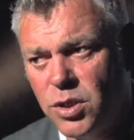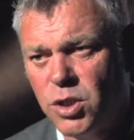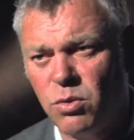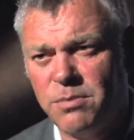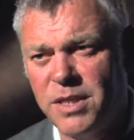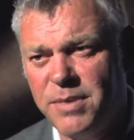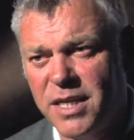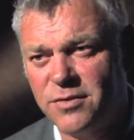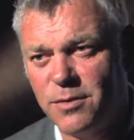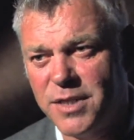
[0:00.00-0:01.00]
Does he want to be the
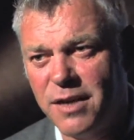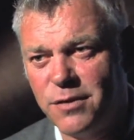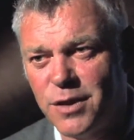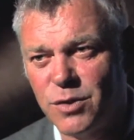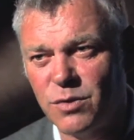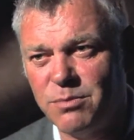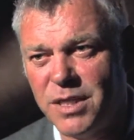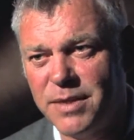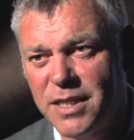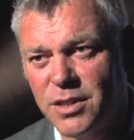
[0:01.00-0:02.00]
best for himself, or does he want to
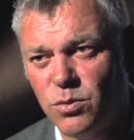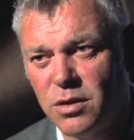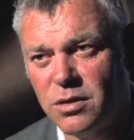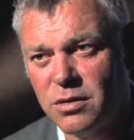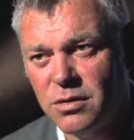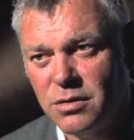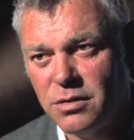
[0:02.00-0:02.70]
be the best in the world?